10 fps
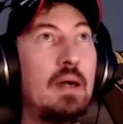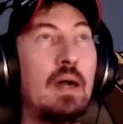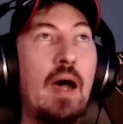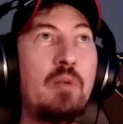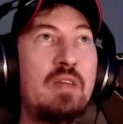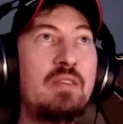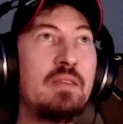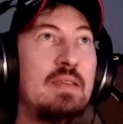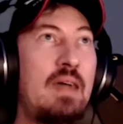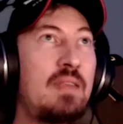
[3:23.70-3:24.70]
I mean,
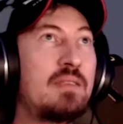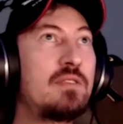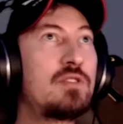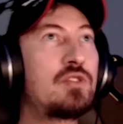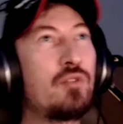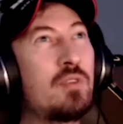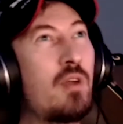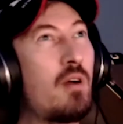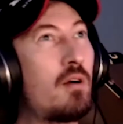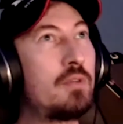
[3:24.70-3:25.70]
not too
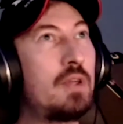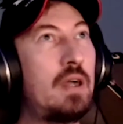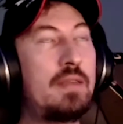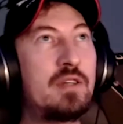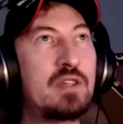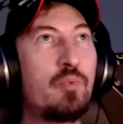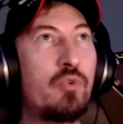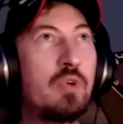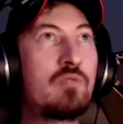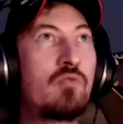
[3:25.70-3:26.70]
known at this
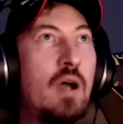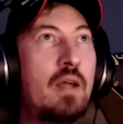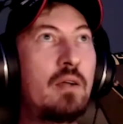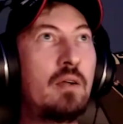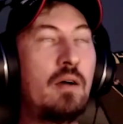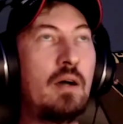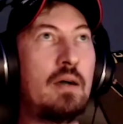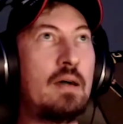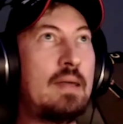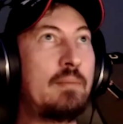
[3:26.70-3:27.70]
point writer,
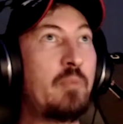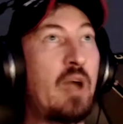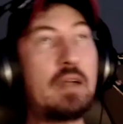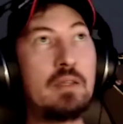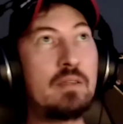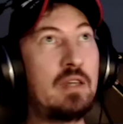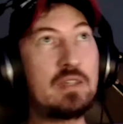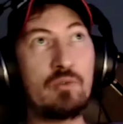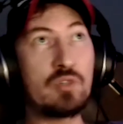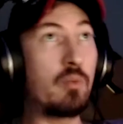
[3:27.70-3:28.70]
and back in the
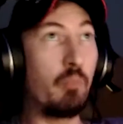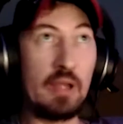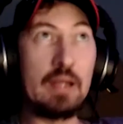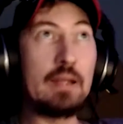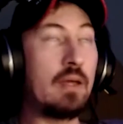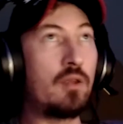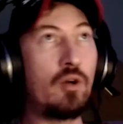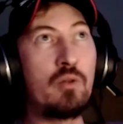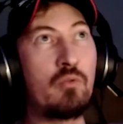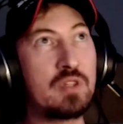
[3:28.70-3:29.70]
days he was completely
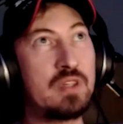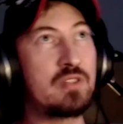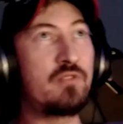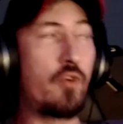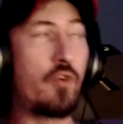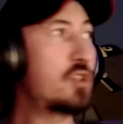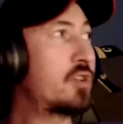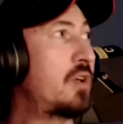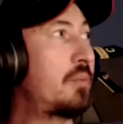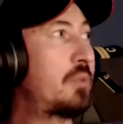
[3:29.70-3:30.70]
unknown. It was his first
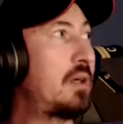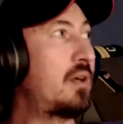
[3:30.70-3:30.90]
script.